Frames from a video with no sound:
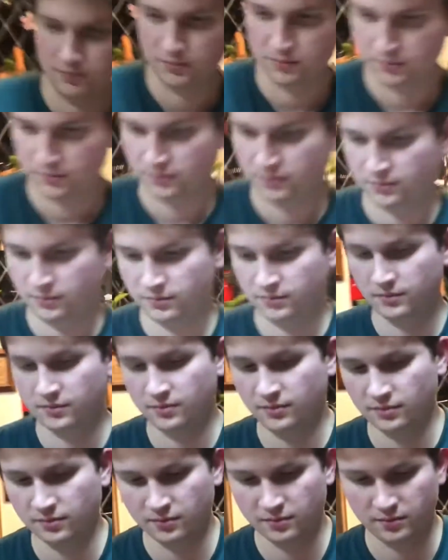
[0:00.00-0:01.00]
I think they're
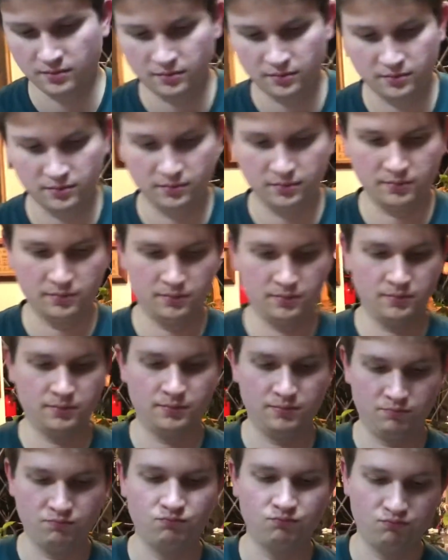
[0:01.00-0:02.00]
really spicy. Do you think they're
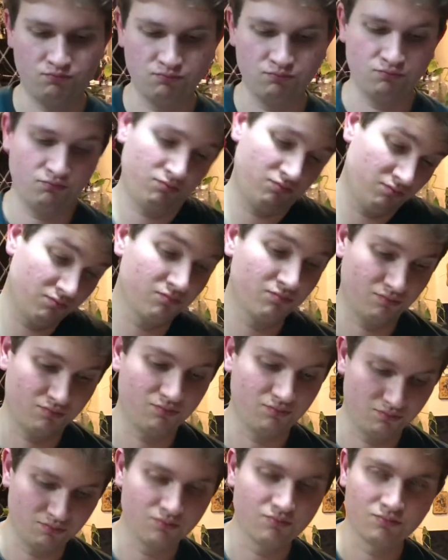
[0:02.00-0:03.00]
really spicy or just like?
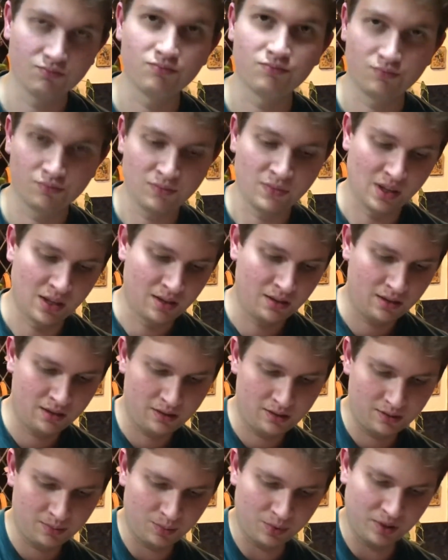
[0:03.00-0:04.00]

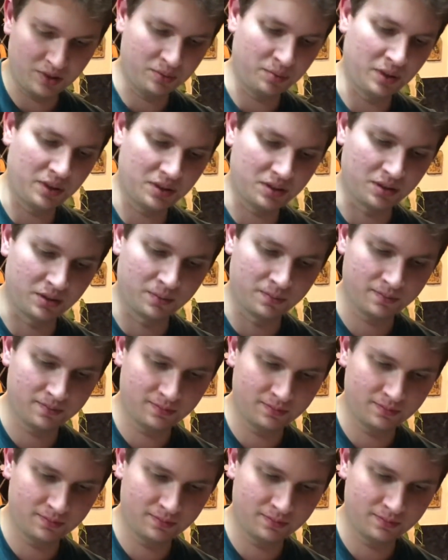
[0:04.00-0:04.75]
Pretty spicy.